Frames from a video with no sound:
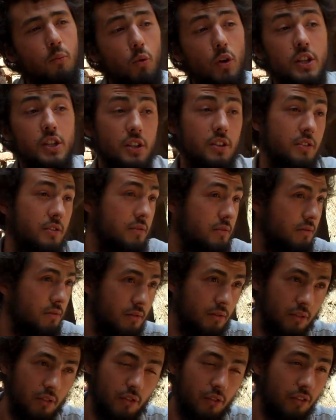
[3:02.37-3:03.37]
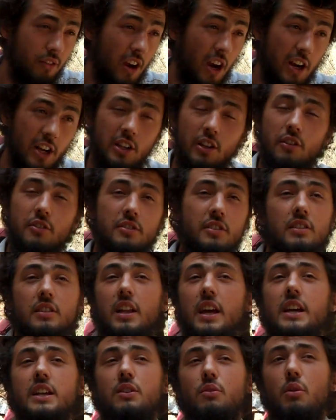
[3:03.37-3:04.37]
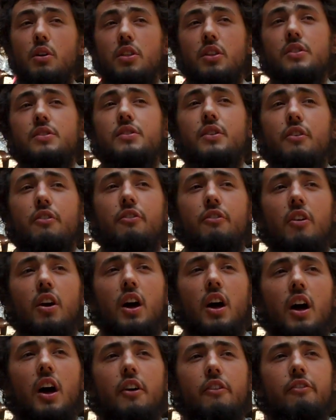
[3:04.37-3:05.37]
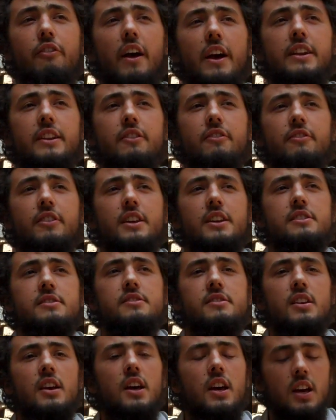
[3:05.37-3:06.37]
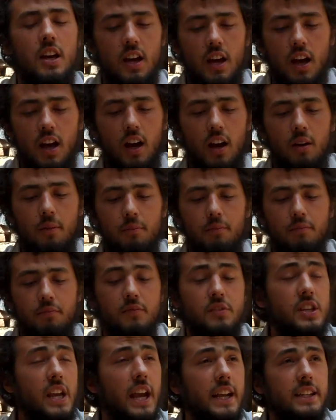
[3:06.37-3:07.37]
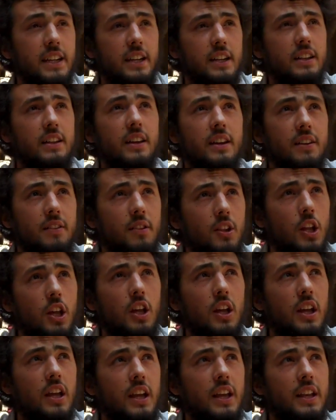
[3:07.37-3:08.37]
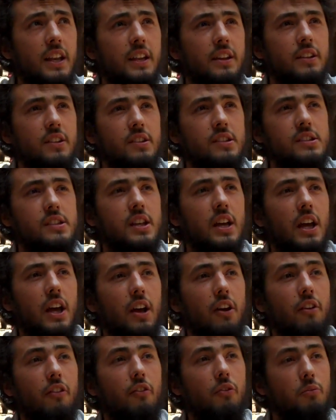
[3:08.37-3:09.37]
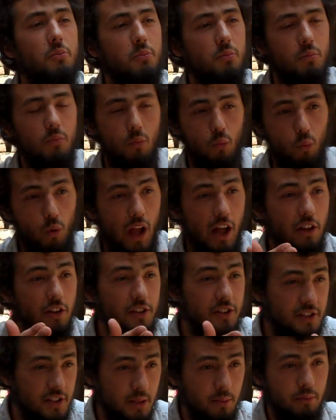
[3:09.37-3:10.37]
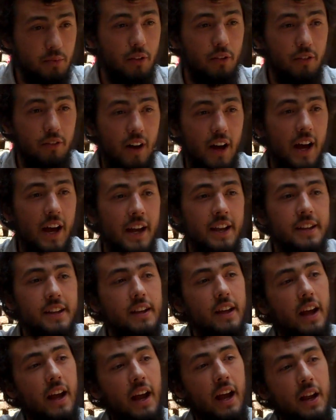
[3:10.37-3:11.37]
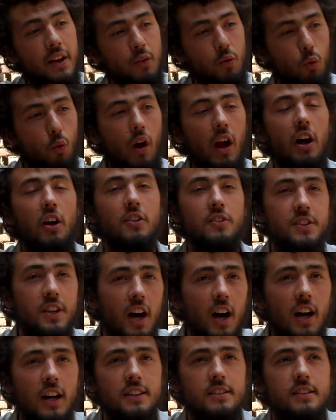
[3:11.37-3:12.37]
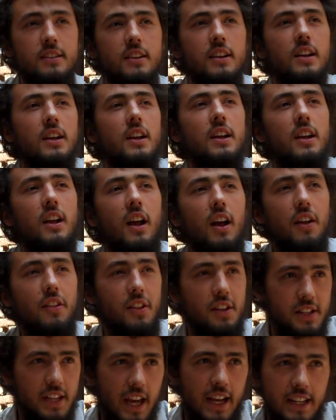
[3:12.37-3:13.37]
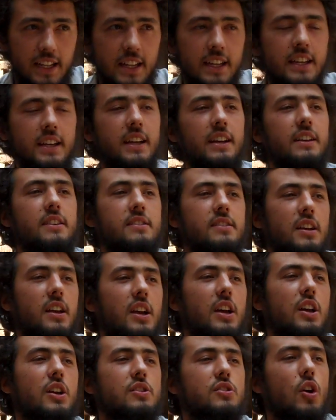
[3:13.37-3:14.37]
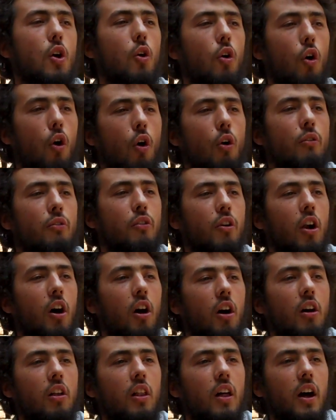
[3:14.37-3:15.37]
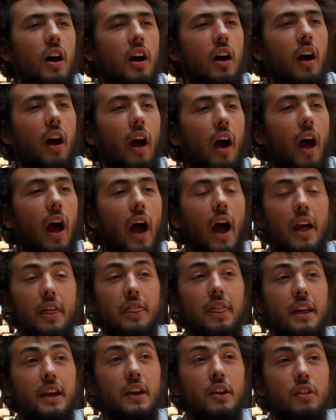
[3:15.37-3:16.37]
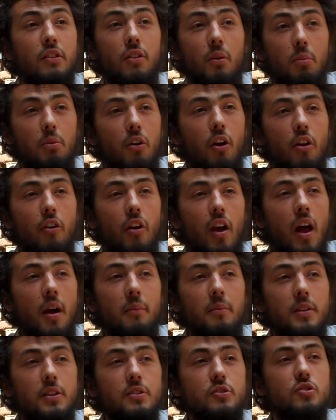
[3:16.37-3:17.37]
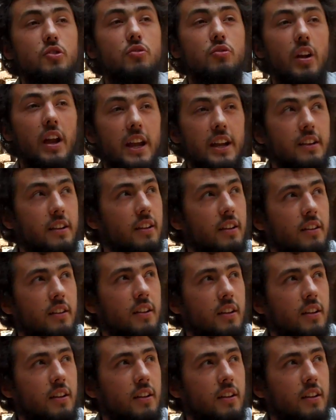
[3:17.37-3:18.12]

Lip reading: which is very closely linked with its effectiveness. Technically, it is well simplified and well taught, the technique is. So overall, I think the program is great,